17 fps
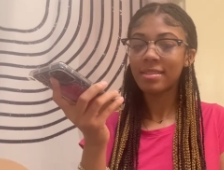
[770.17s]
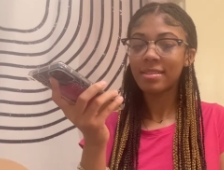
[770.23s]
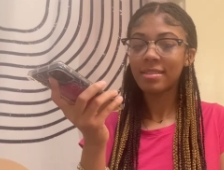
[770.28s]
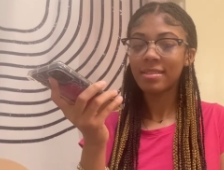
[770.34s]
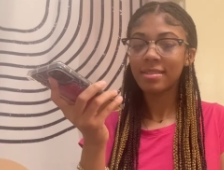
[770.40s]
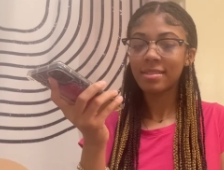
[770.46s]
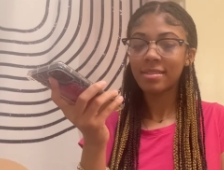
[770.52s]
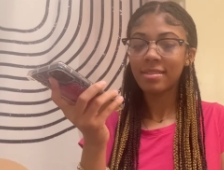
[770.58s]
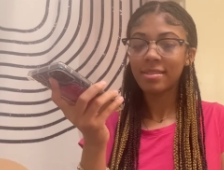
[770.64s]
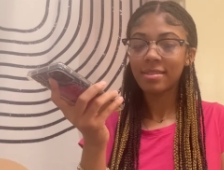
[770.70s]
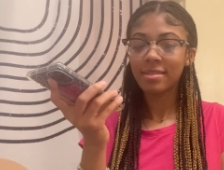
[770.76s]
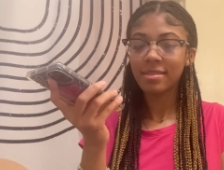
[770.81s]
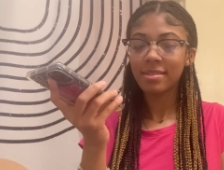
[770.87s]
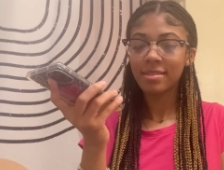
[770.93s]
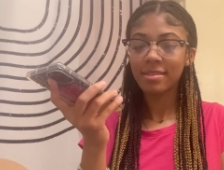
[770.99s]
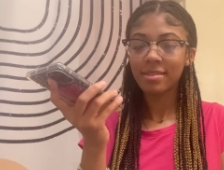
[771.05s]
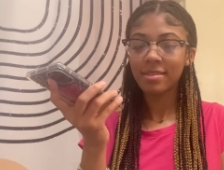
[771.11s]
But
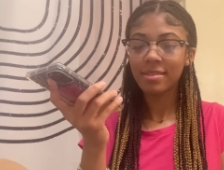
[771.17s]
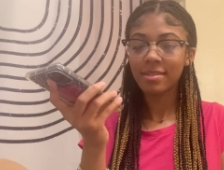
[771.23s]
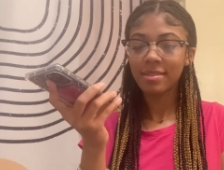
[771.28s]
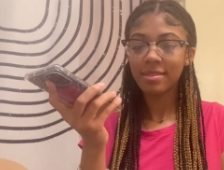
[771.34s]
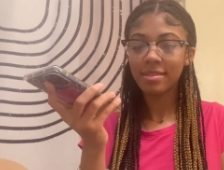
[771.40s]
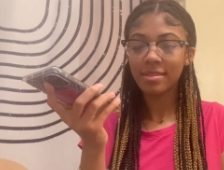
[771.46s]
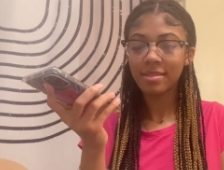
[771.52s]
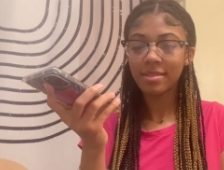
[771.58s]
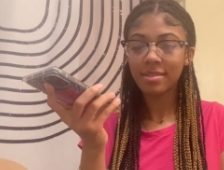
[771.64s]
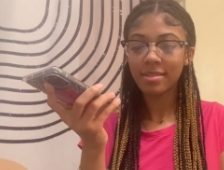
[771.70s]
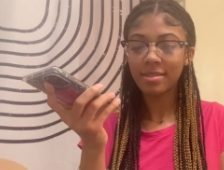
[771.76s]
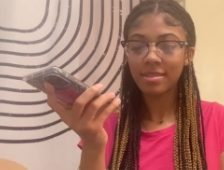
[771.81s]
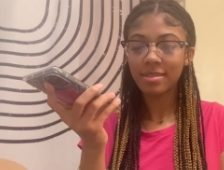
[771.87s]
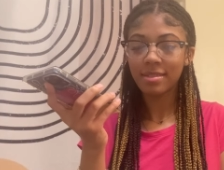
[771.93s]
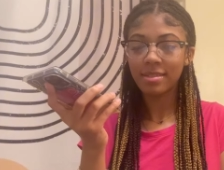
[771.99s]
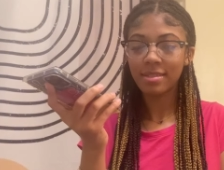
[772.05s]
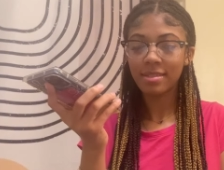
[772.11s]
that is my business
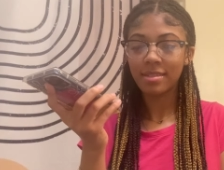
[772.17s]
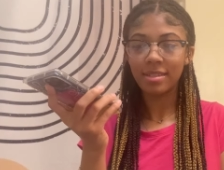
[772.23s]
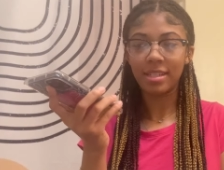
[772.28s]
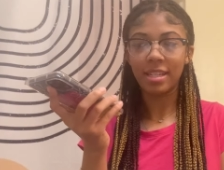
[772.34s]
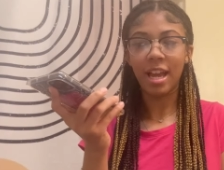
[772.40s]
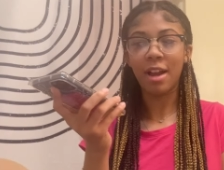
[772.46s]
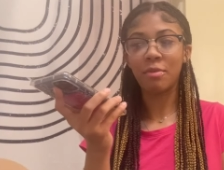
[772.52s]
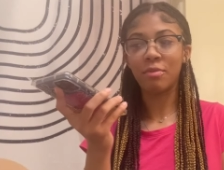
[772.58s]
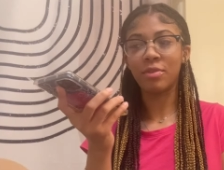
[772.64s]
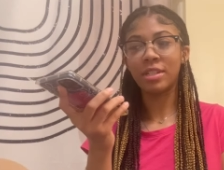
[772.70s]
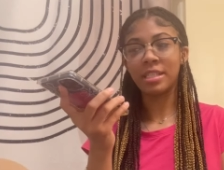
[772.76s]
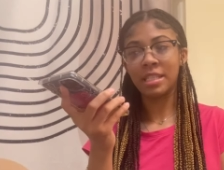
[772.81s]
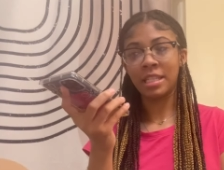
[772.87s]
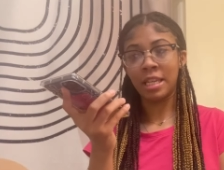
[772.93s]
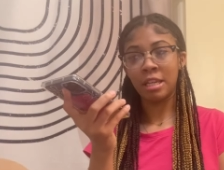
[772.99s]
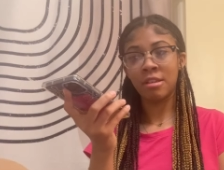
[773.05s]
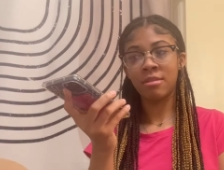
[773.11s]
to know. Not
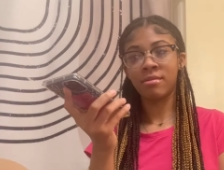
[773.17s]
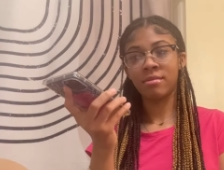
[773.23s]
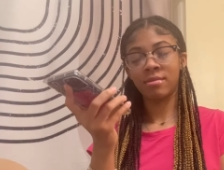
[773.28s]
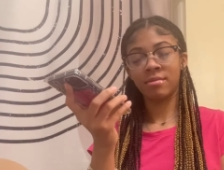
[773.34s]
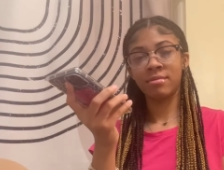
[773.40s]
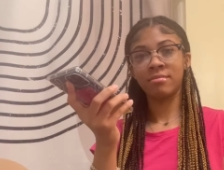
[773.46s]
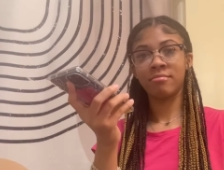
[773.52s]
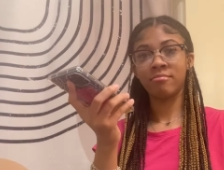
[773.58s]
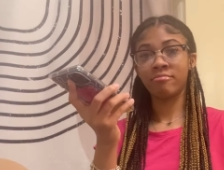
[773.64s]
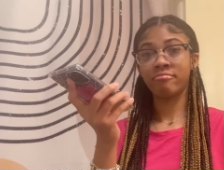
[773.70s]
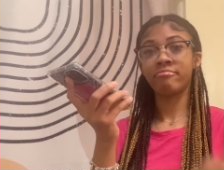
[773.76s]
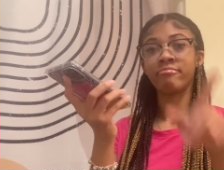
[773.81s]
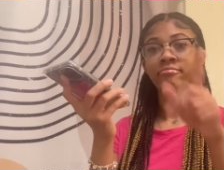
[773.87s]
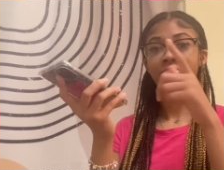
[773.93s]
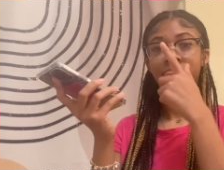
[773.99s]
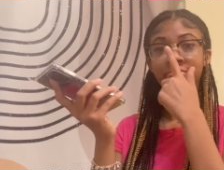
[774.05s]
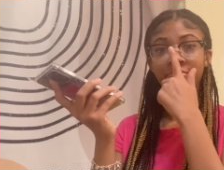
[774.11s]
really.
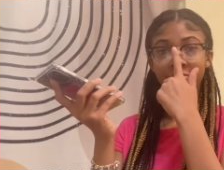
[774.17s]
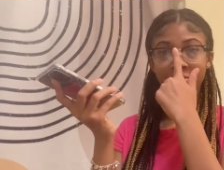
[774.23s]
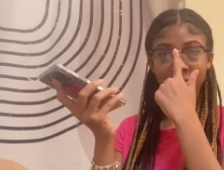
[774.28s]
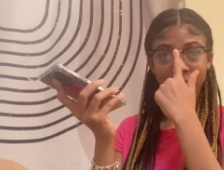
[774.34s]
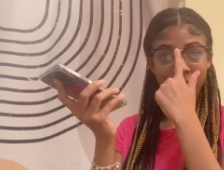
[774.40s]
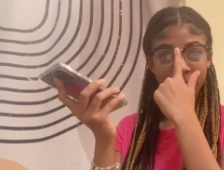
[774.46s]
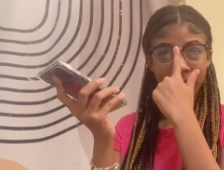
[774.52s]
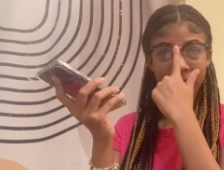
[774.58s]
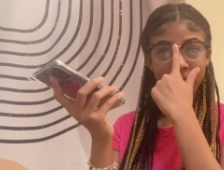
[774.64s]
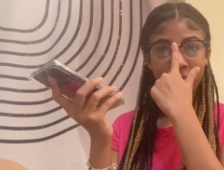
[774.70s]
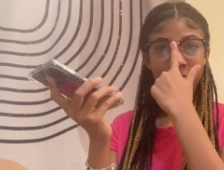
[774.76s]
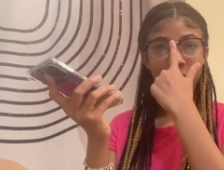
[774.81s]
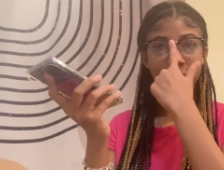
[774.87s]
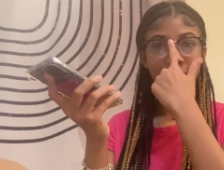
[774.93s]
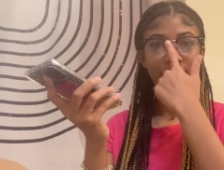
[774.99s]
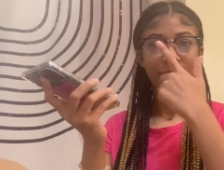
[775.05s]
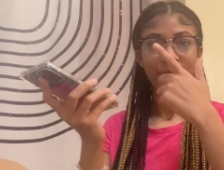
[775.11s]
It is, because it's
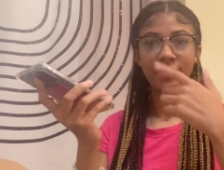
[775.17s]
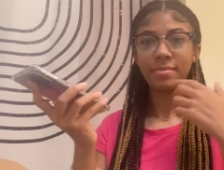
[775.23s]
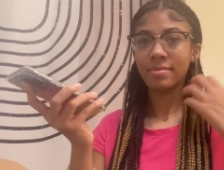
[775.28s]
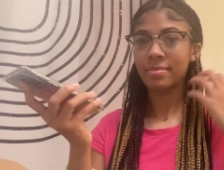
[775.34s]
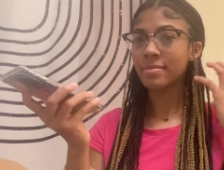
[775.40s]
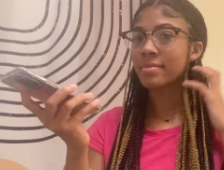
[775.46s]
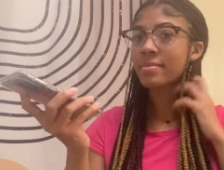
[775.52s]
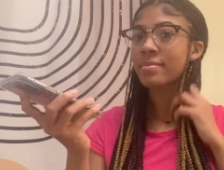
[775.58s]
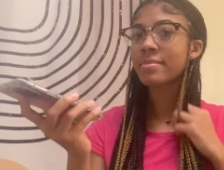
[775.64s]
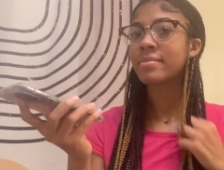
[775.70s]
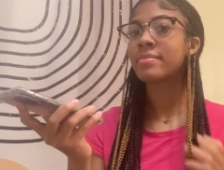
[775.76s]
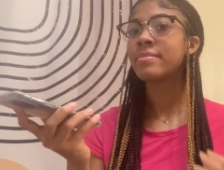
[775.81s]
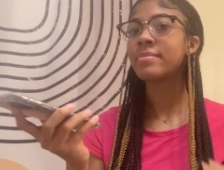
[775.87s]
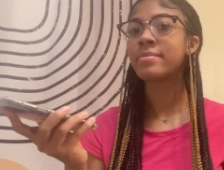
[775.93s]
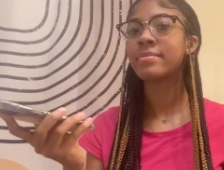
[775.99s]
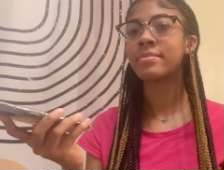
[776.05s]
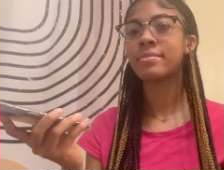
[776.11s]
my number. You
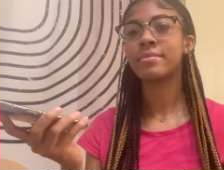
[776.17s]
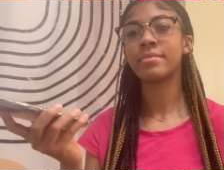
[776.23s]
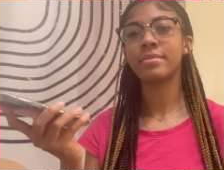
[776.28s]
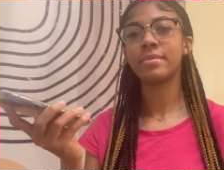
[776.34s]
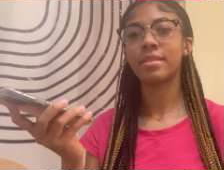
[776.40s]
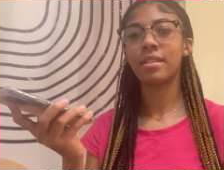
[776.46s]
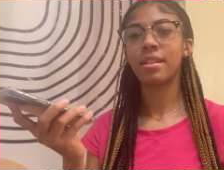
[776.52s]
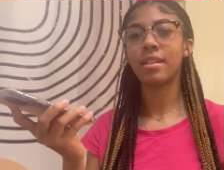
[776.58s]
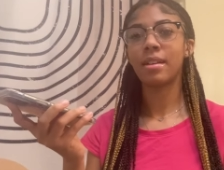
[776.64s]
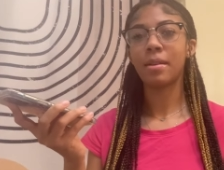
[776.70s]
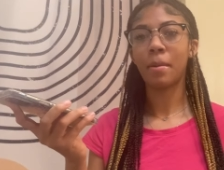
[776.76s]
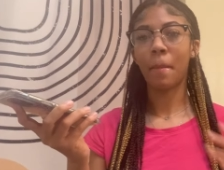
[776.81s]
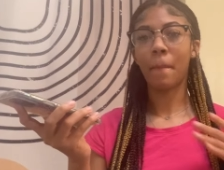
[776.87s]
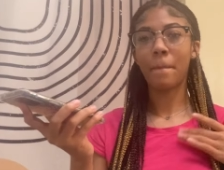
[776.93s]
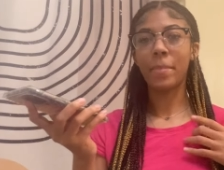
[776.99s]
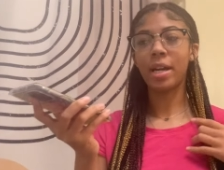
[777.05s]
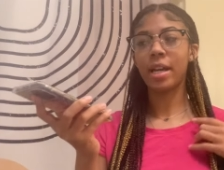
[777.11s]
calling my
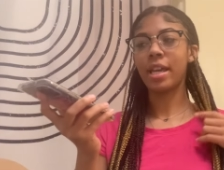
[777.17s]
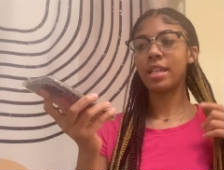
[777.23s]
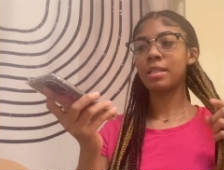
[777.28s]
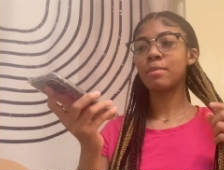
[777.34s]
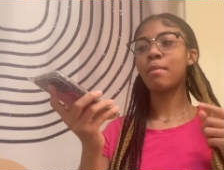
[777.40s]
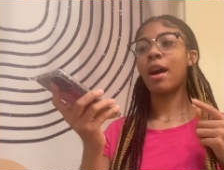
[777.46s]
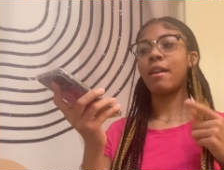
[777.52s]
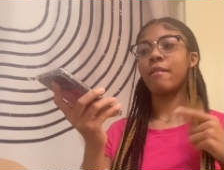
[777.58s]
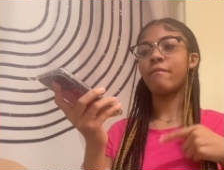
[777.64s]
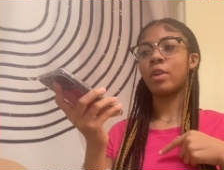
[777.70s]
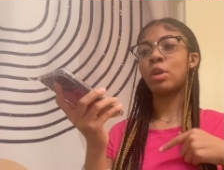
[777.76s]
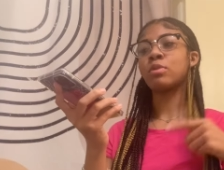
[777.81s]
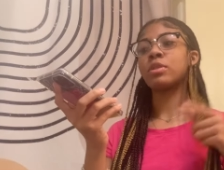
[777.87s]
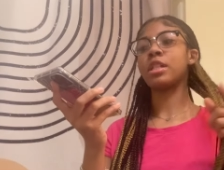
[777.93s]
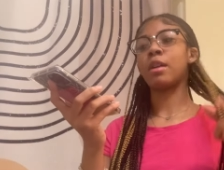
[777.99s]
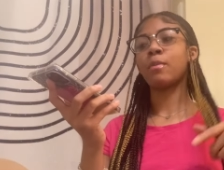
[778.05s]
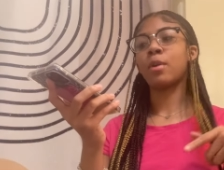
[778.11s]
phone. But it's my
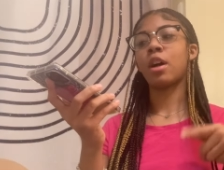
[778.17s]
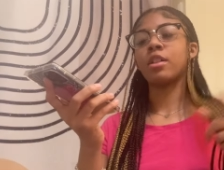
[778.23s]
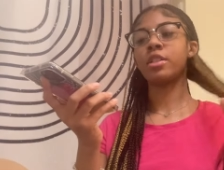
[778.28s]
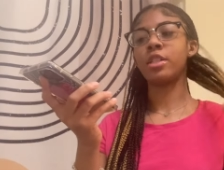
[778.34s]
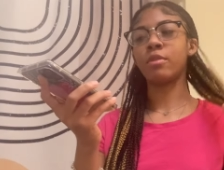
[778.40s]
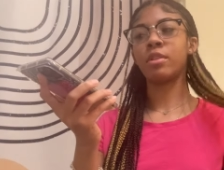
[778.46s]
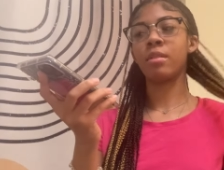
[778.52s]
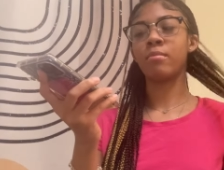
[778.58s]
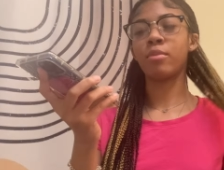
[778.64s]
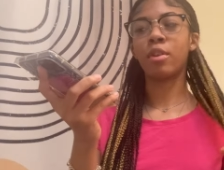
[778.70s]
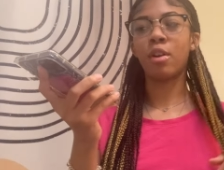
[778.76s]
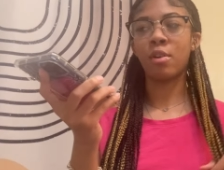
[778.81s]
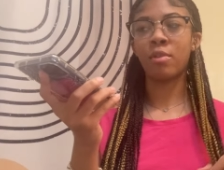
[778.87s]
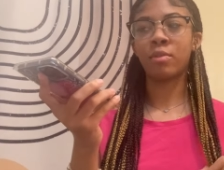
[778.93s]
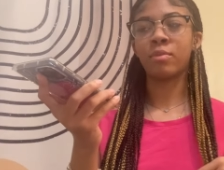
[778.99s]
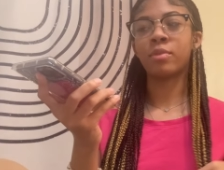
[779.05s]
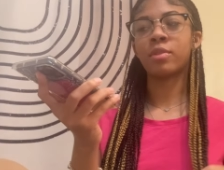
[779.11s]
phone that I'm calling your number
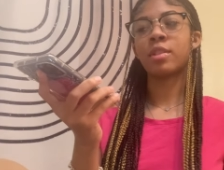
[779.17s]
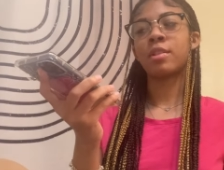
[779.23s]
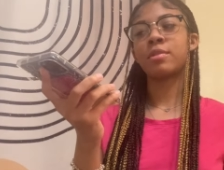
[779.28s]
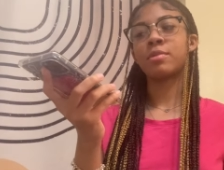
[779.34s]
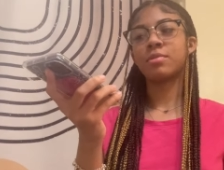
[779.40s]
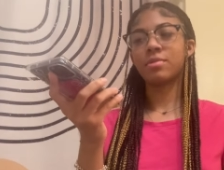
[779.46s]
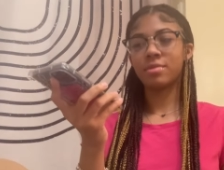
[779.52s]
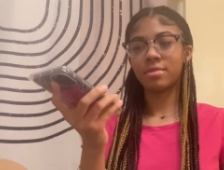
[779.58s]
on, so